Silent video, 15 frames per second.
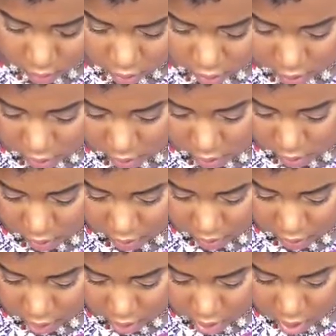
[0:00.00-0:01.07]
So let's see.
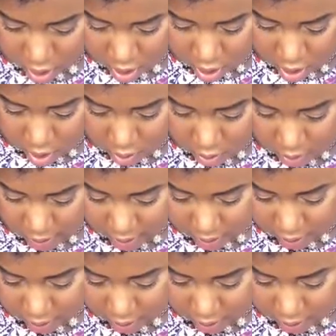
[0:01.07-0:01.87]
Okay,